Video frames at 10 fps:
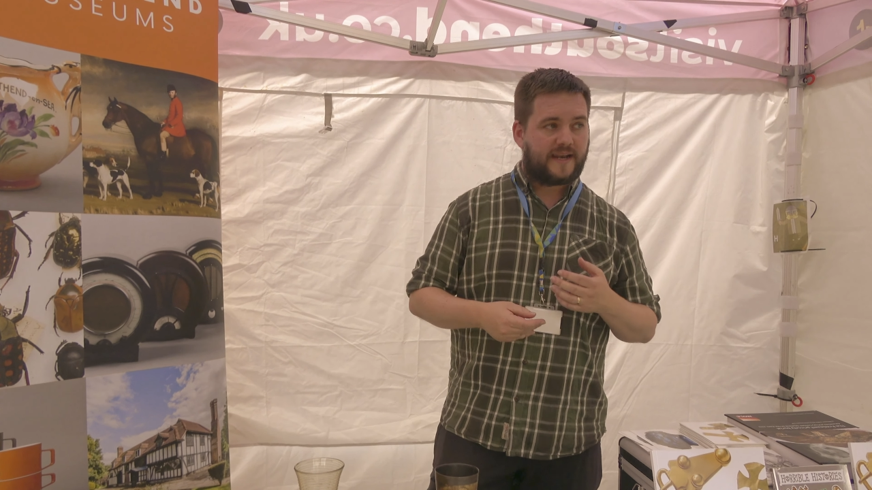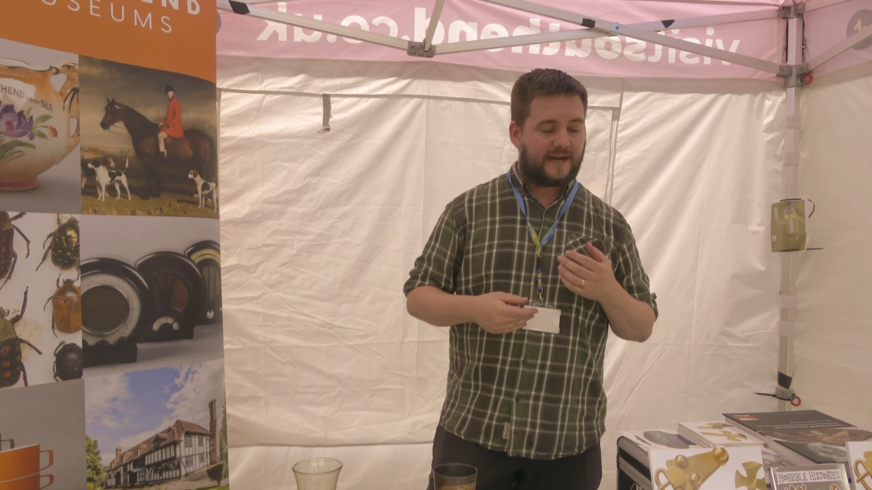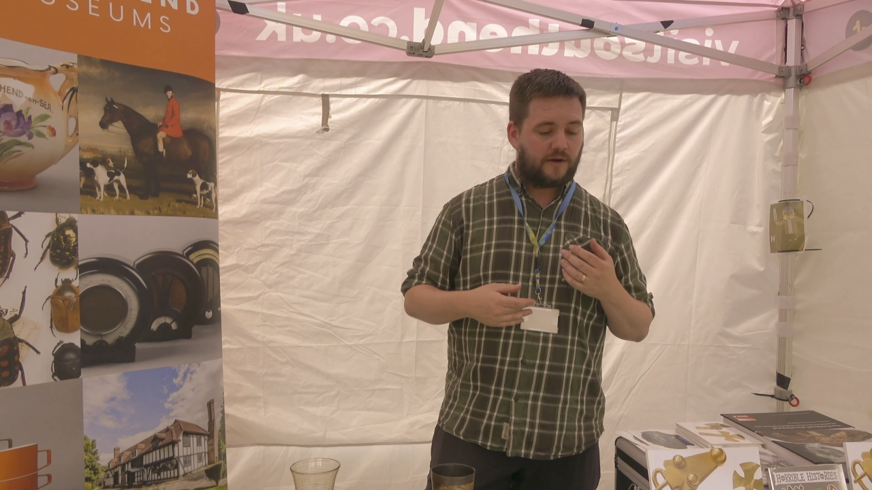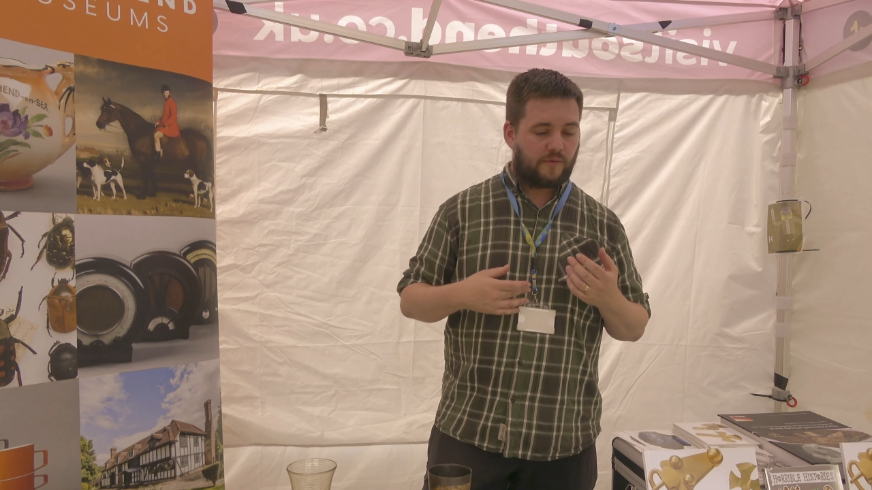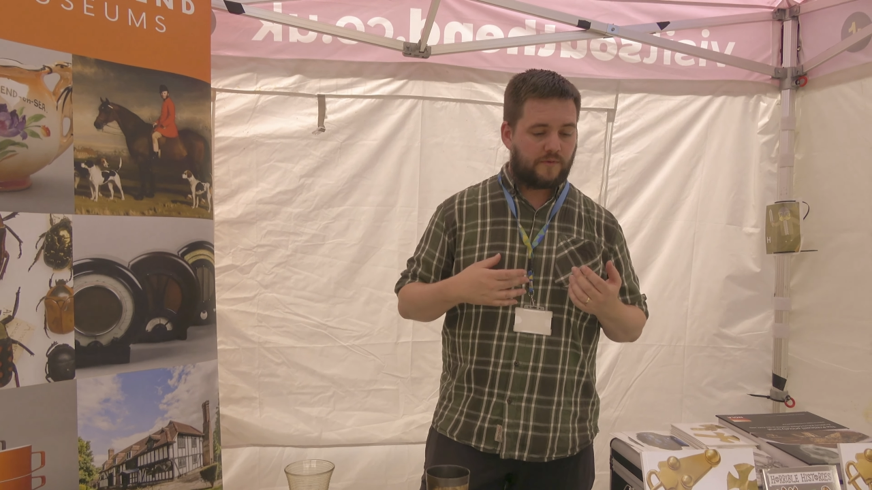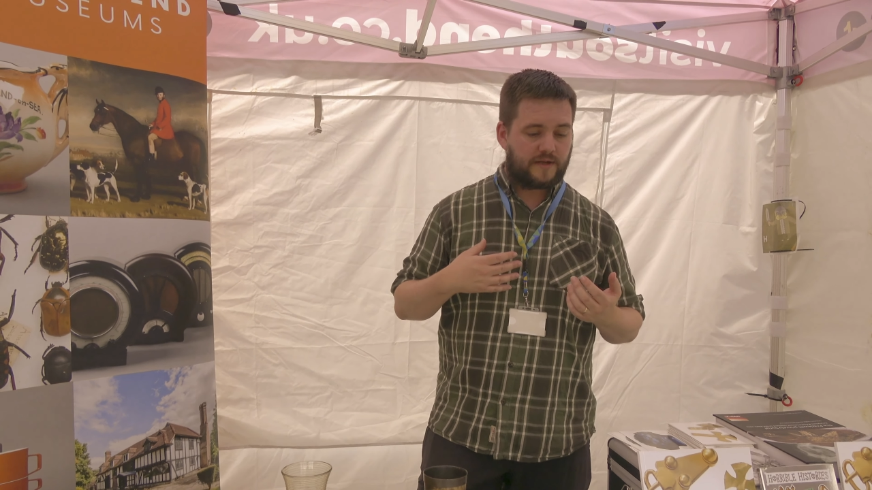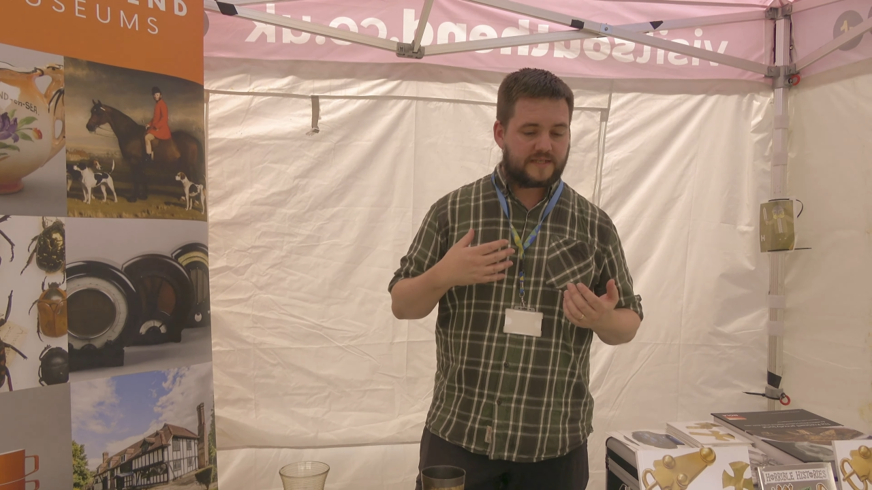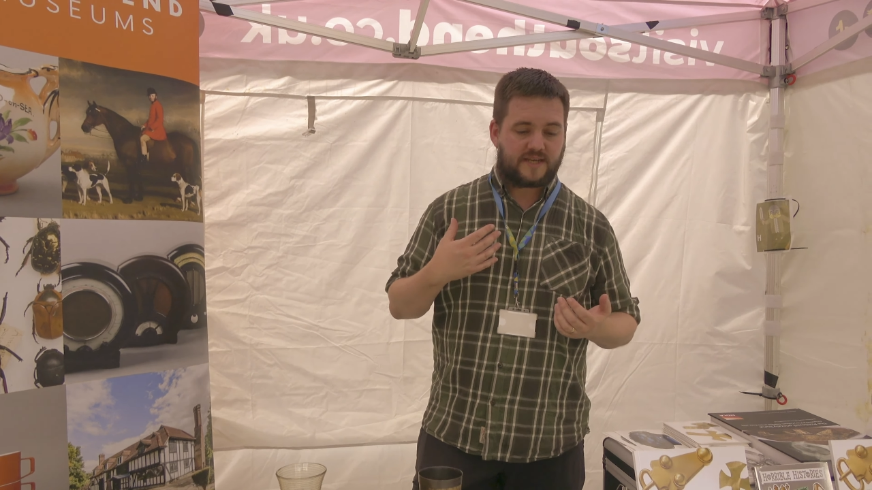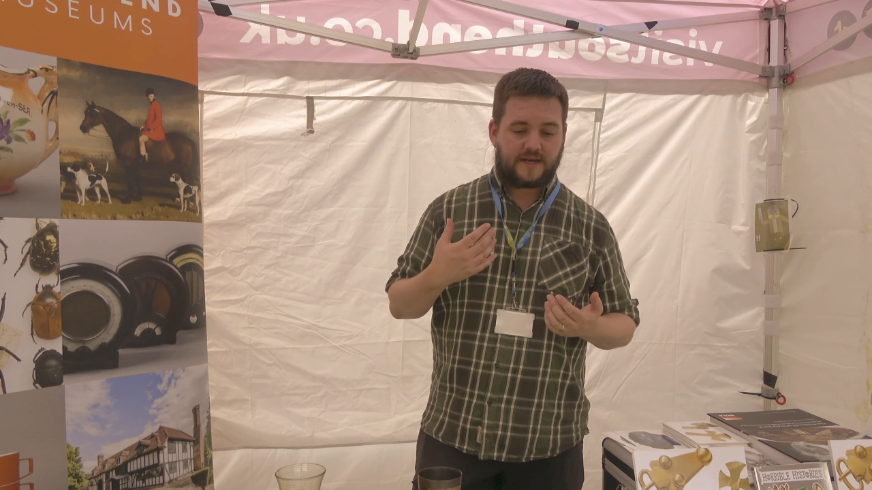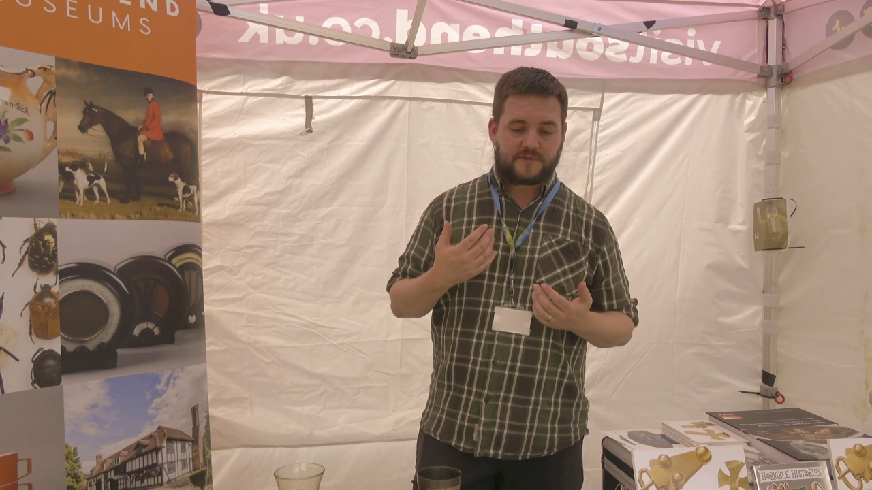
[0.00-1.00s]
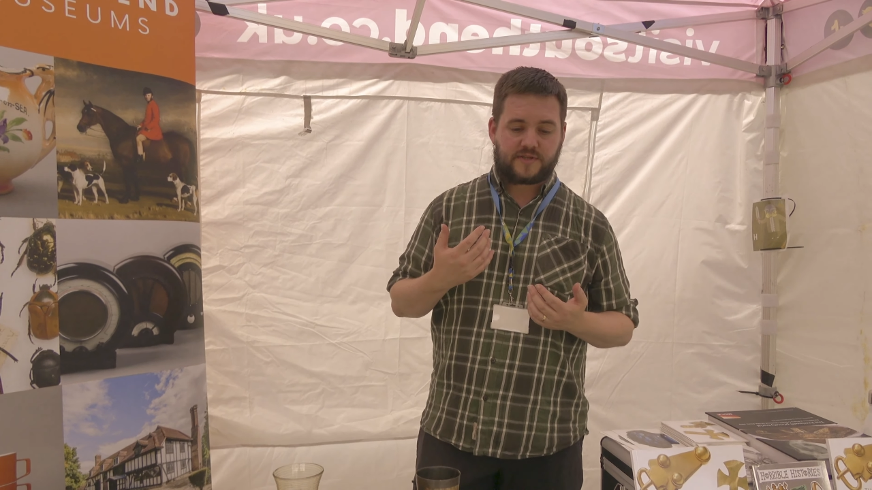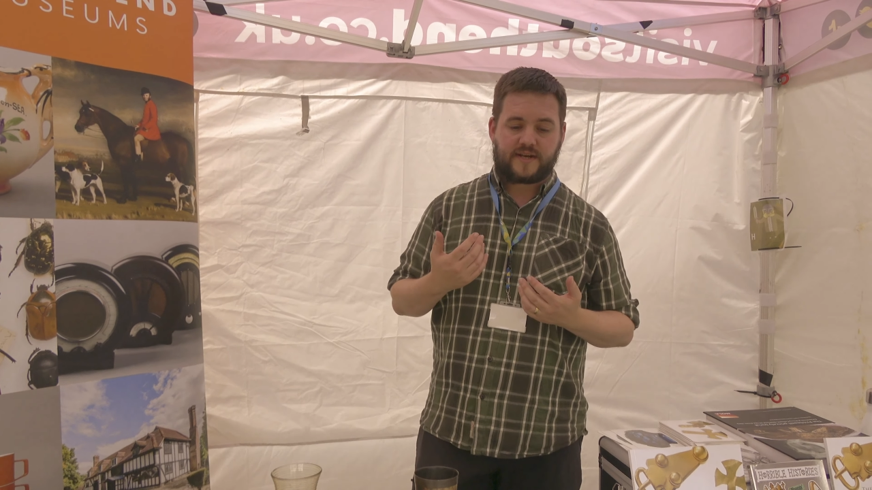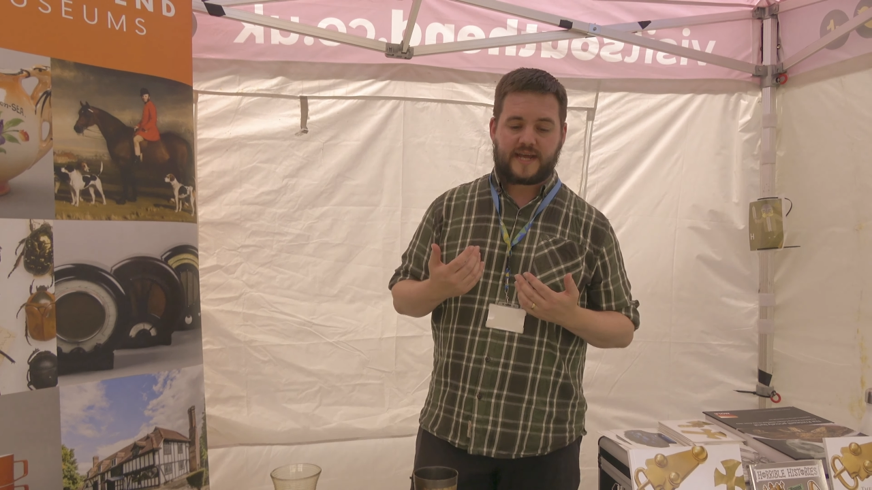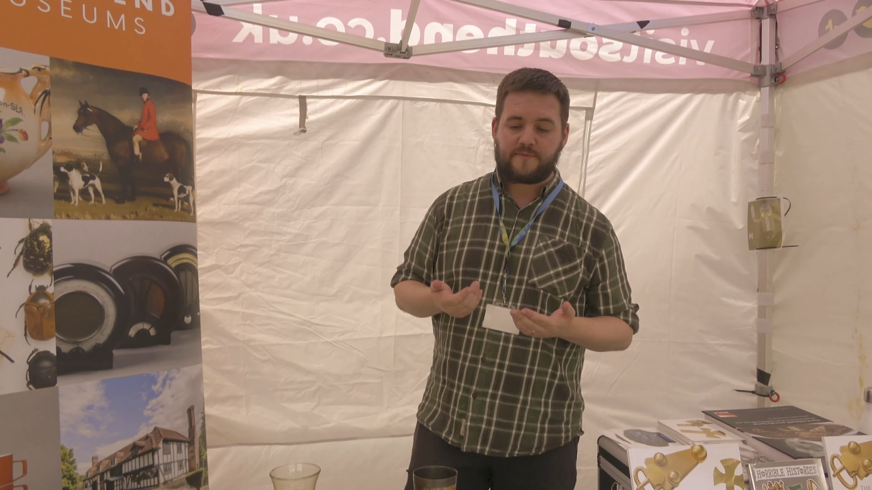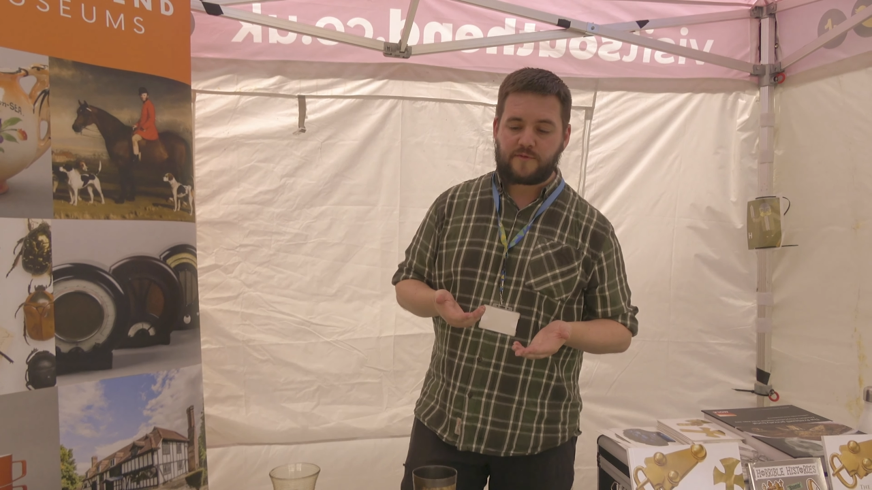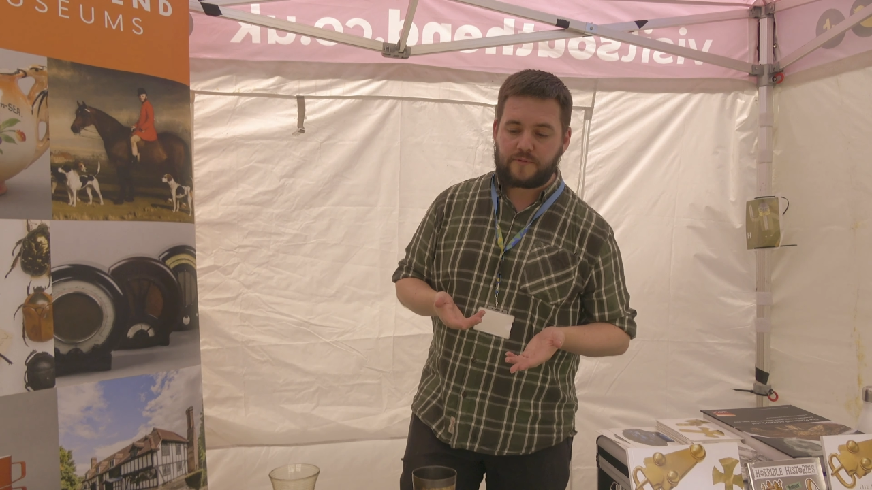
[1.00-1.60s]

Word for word: Now, in terms of the name of